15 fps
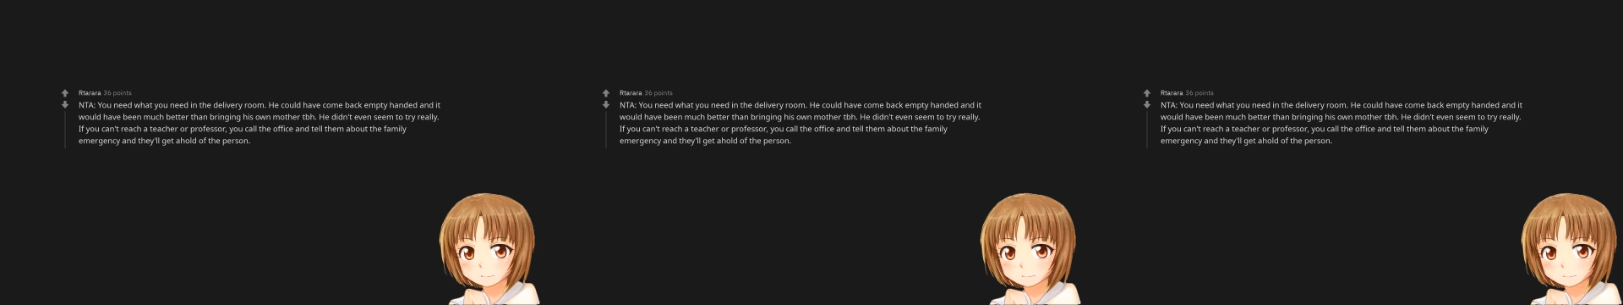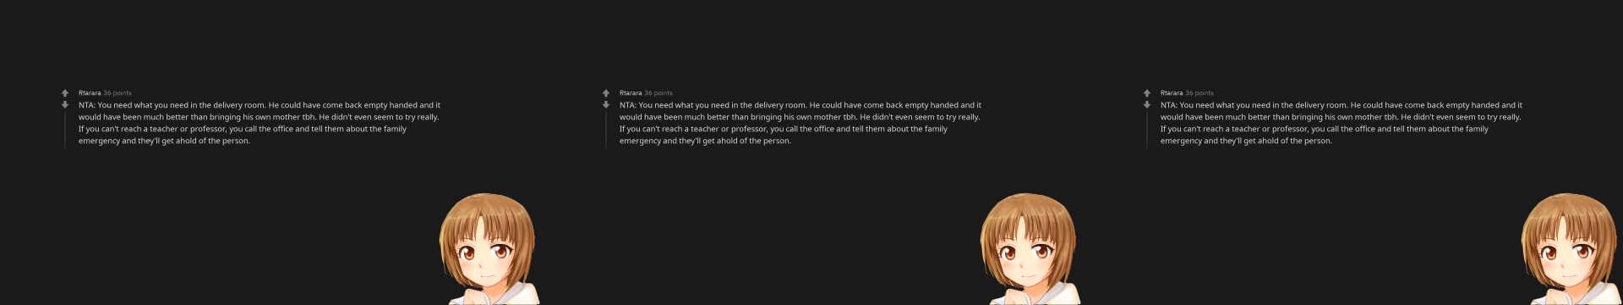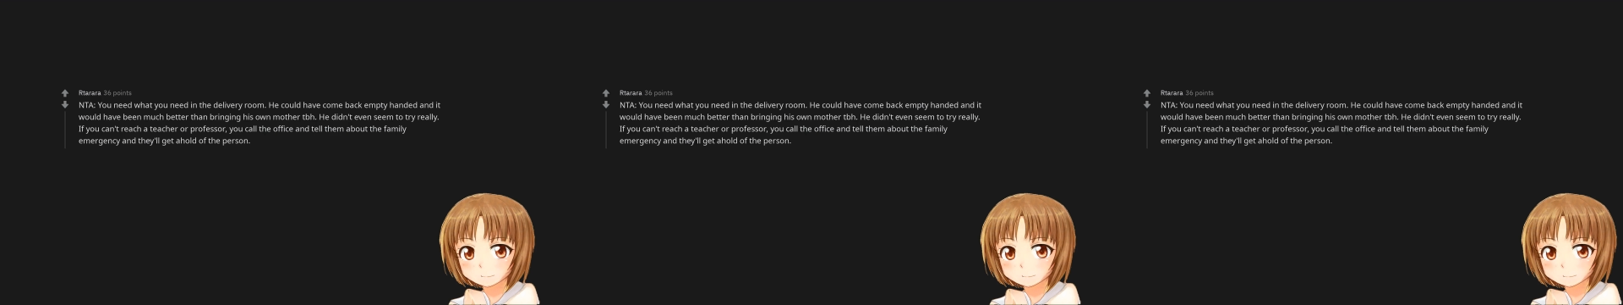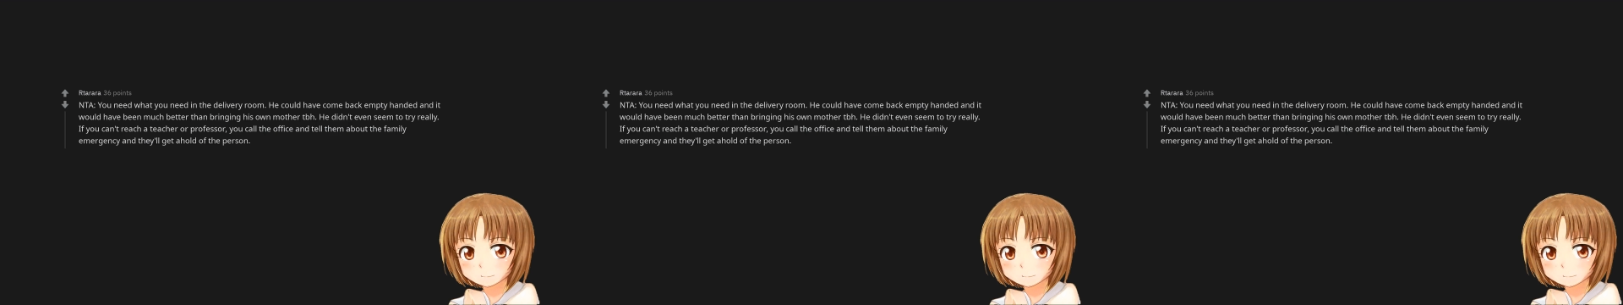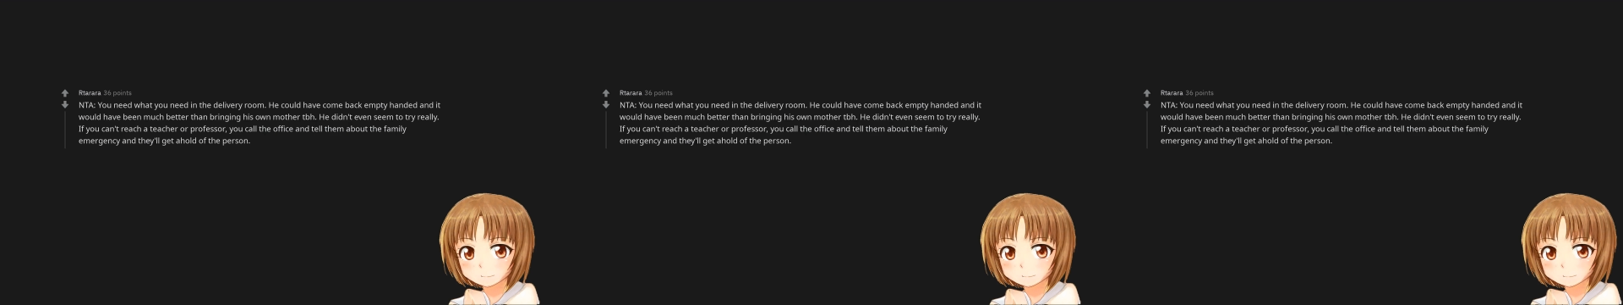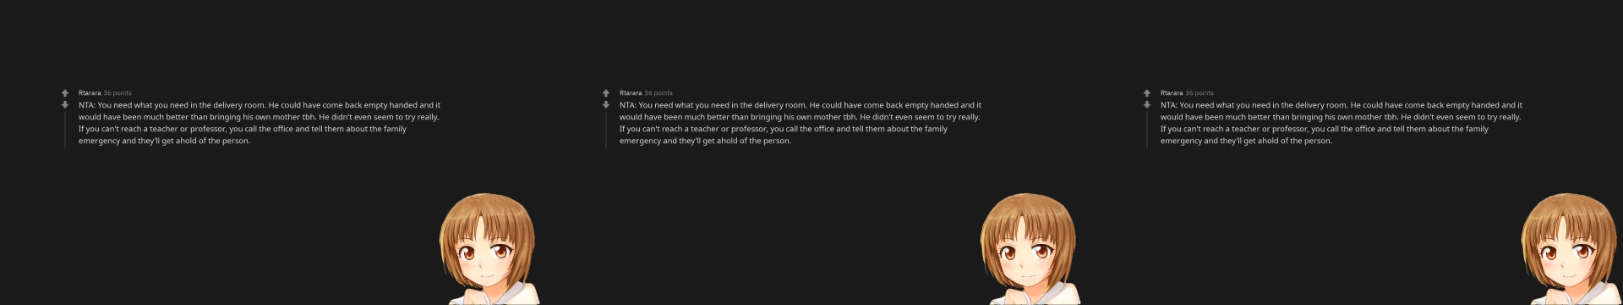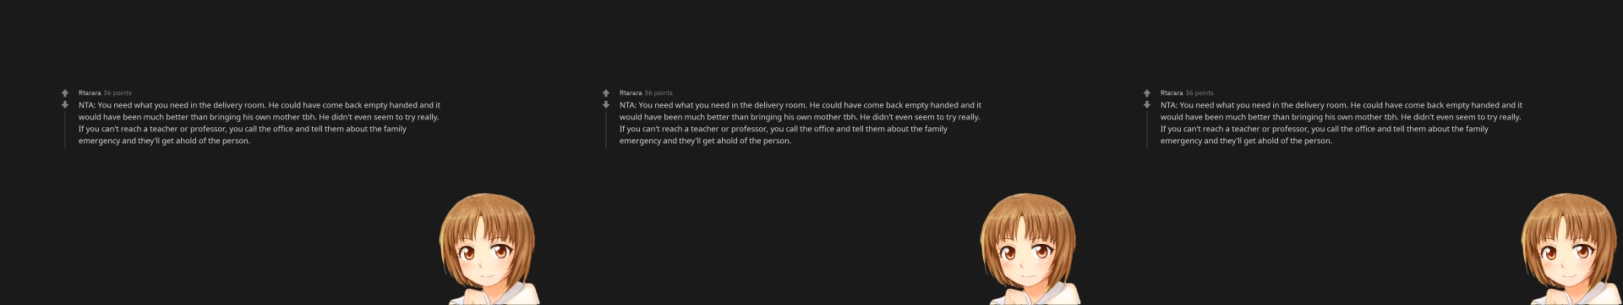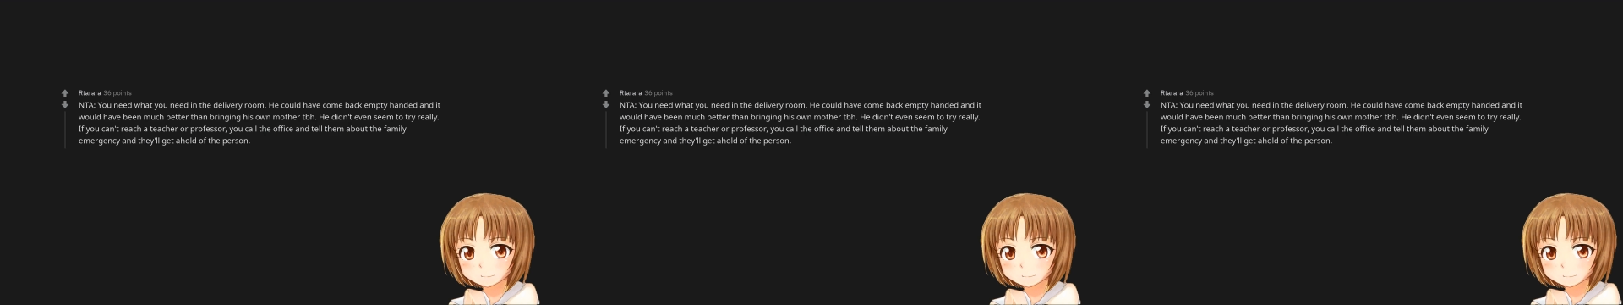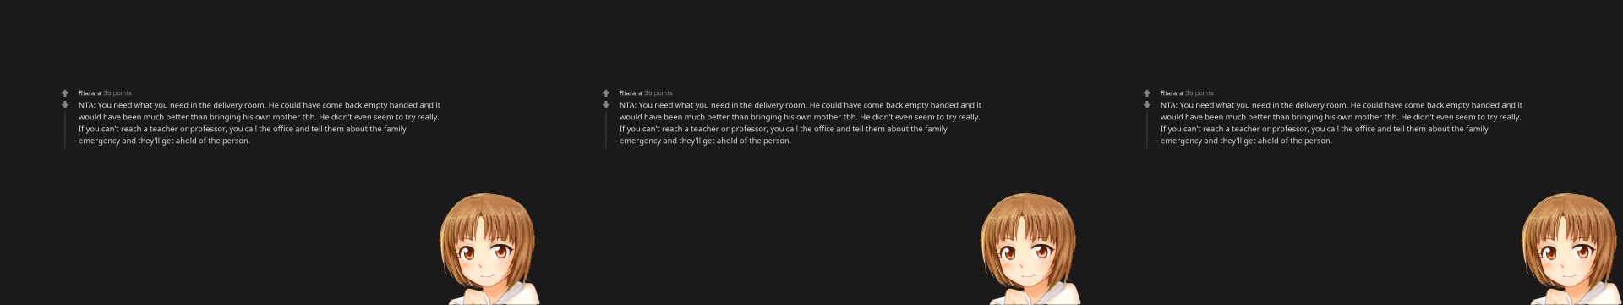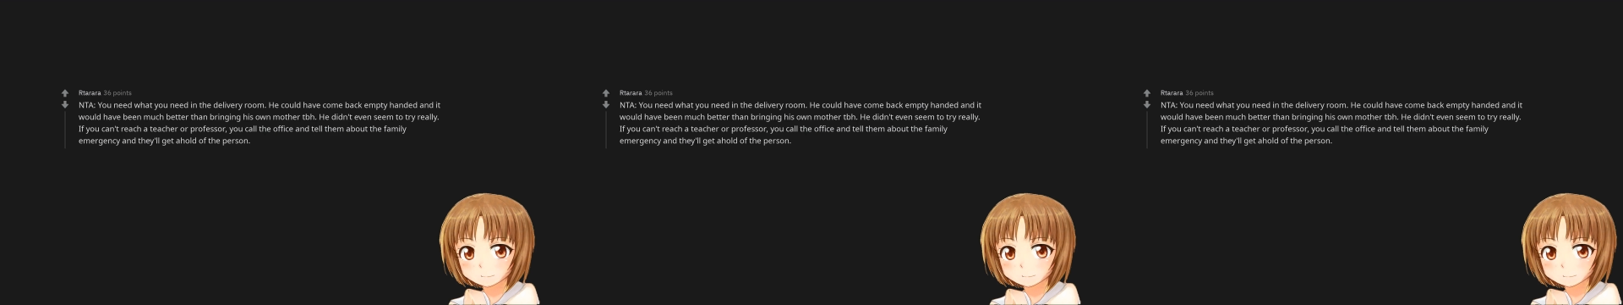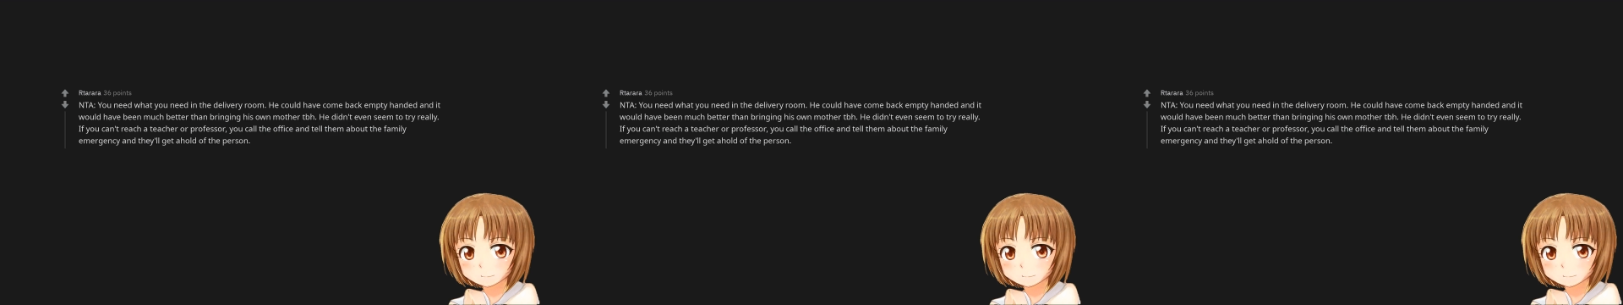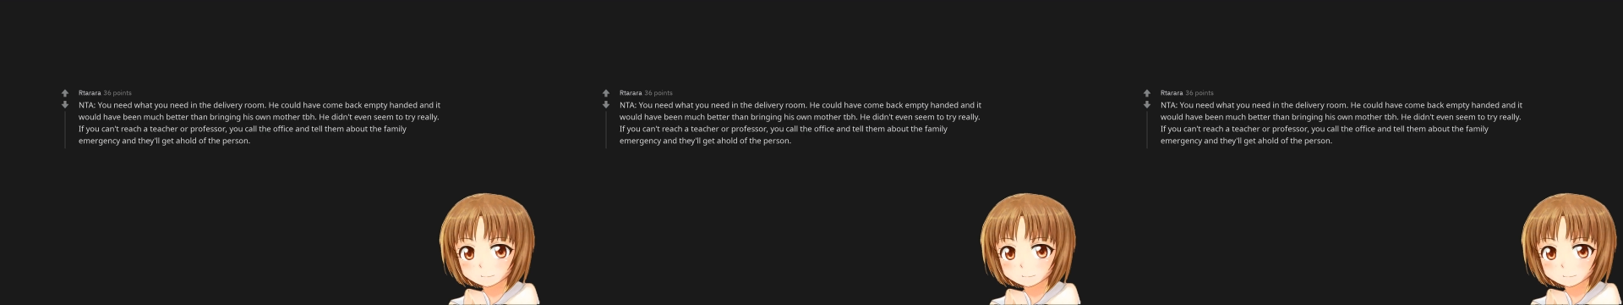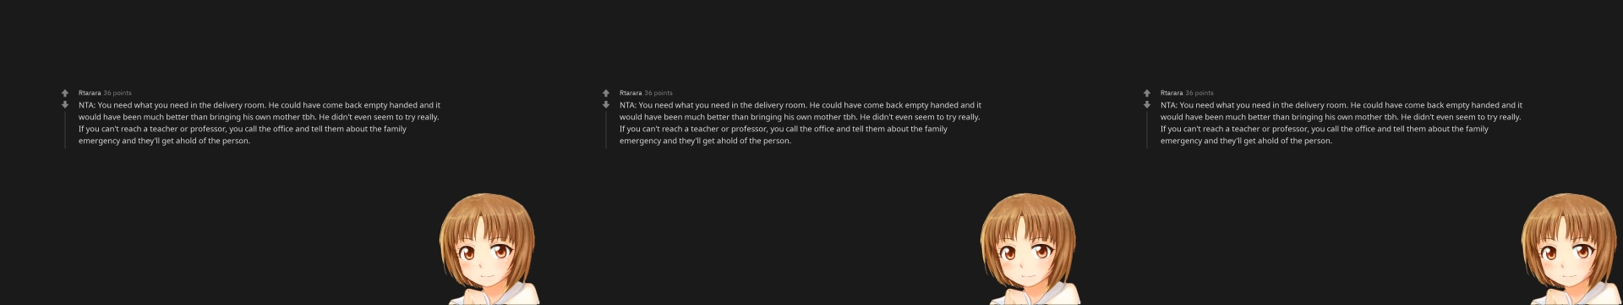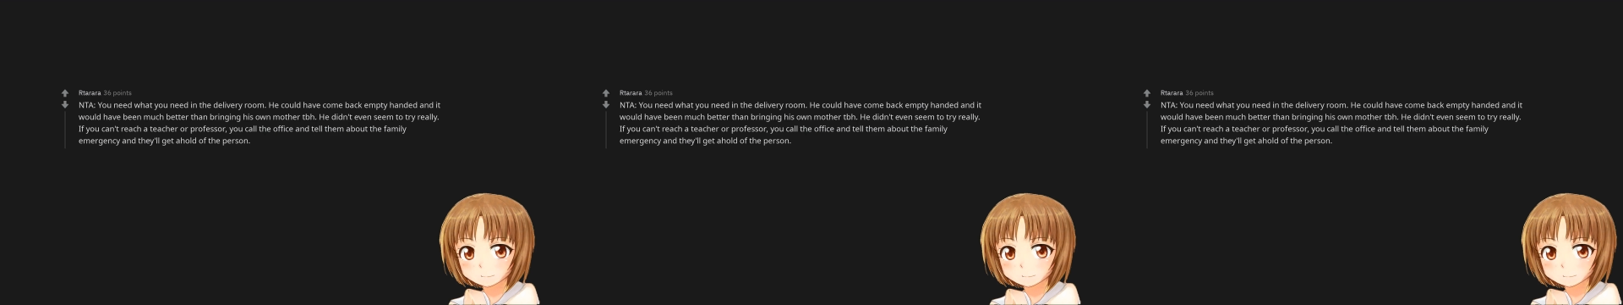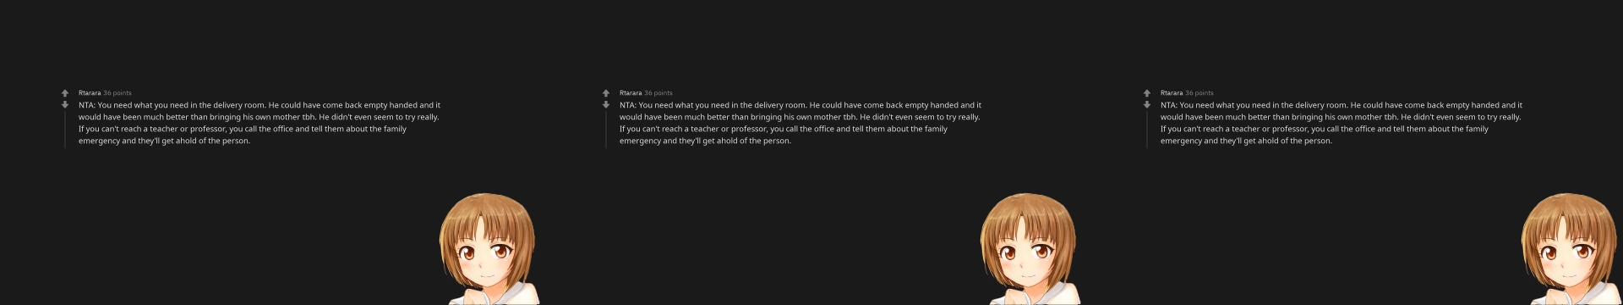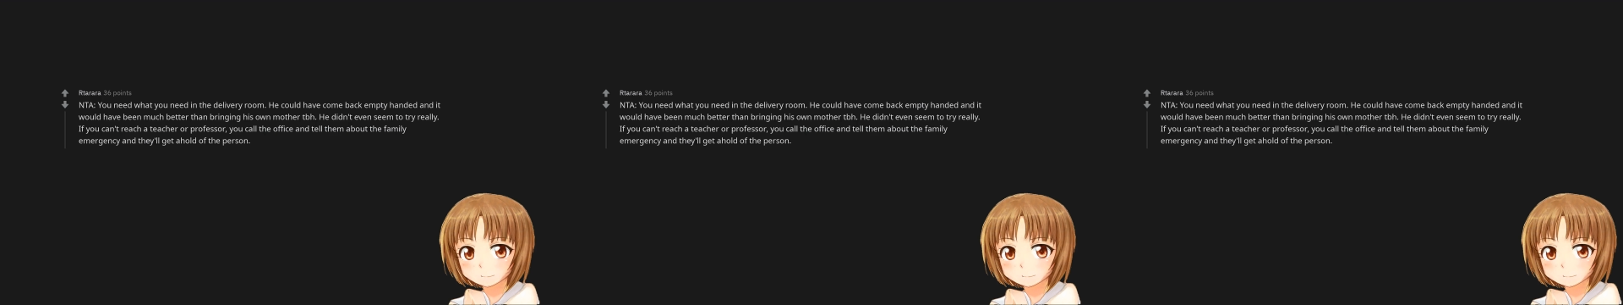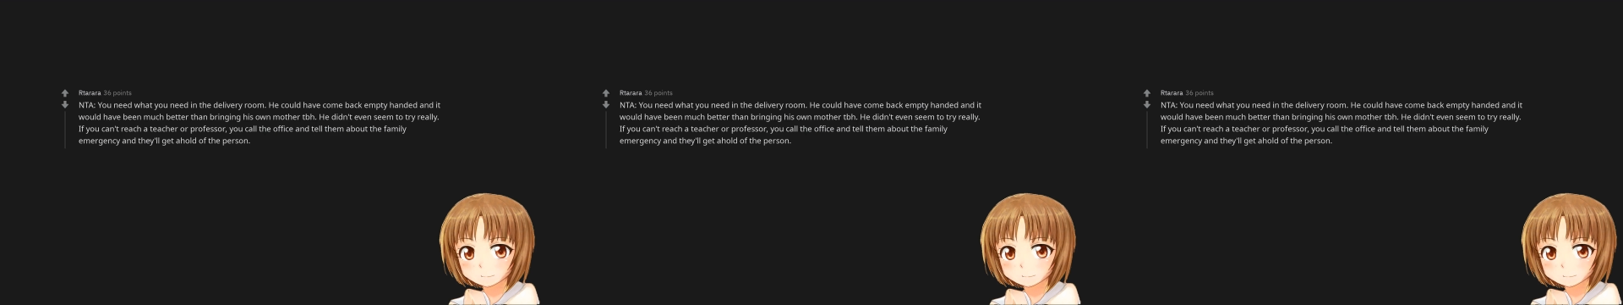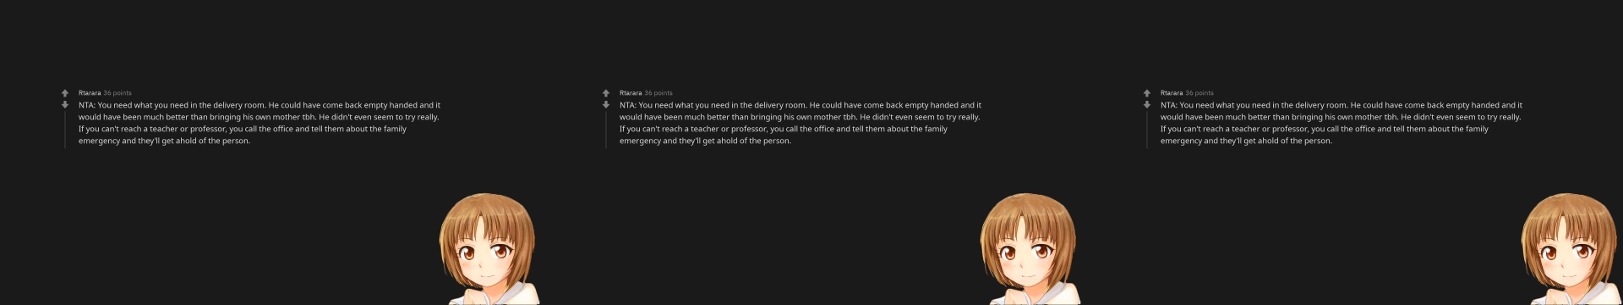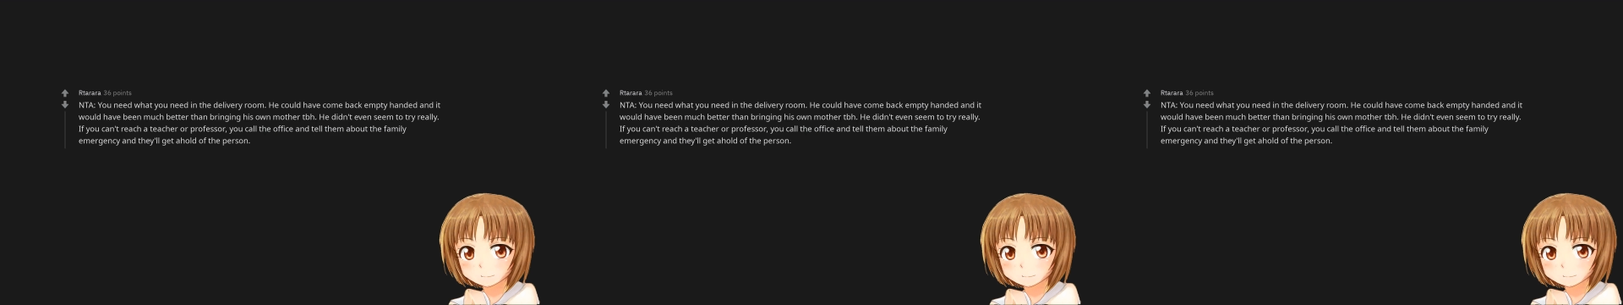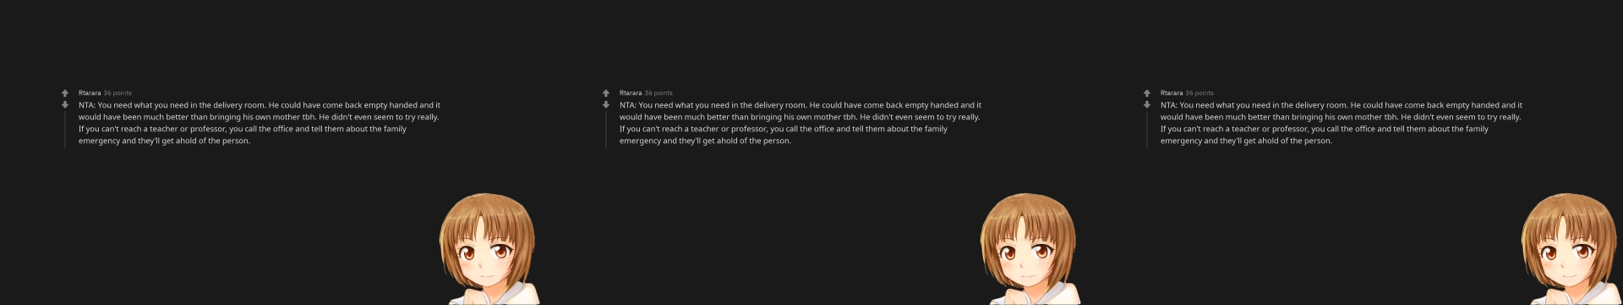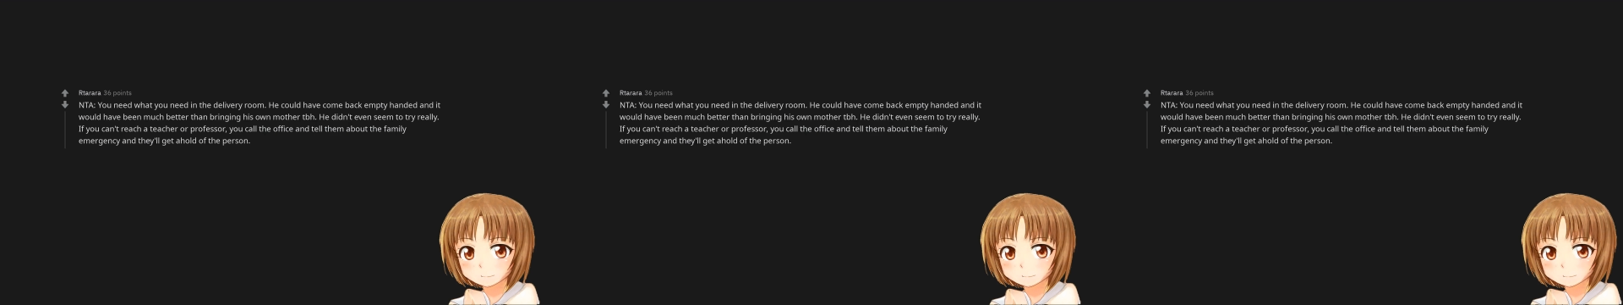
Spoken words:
Nobody's mouth can be seen.